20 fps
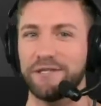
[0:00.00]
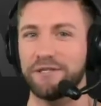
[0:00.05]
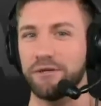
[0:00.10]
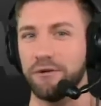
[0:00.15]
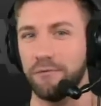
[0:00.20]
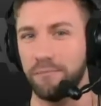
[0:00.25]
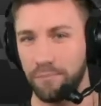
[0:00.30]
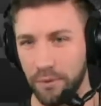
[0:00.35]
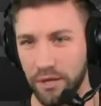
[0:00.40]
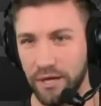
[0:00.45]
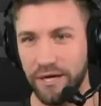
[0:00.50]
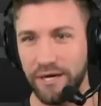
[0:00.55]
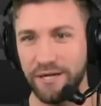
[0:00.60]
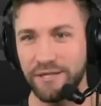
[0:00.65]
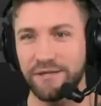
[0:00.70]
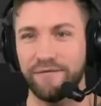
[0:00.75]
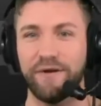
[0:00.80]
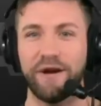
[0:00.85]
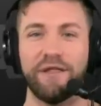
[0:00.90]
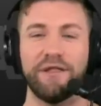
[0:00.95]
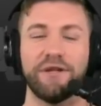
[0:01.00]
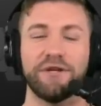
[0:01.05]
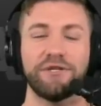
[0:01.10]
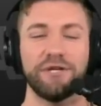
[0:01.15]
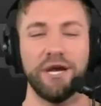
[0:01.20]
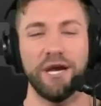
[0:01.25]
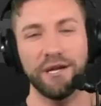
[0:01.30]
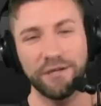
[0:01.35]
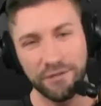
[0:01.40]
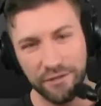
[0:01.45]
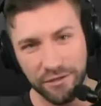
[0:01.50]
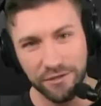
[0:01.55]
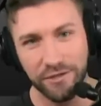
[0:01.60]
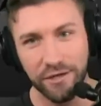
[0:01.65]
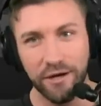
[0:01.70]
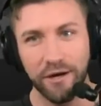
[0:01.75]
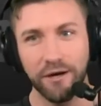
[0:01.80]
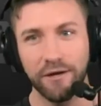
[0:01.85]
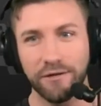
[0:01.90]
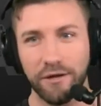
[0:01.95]
so please, if anything changes,
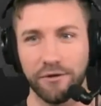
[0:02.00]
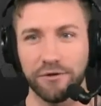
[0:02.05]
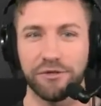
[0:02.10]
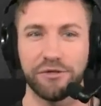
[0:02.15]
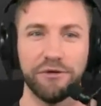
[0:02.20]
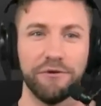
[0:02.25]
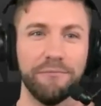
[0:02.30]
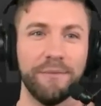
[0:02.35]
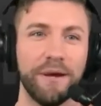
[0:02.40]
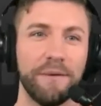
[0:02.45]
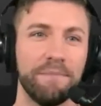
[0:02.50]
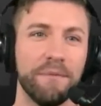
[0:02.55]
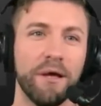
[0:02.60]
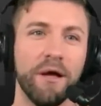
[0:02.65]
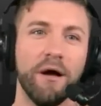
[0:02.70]
don't shoot me.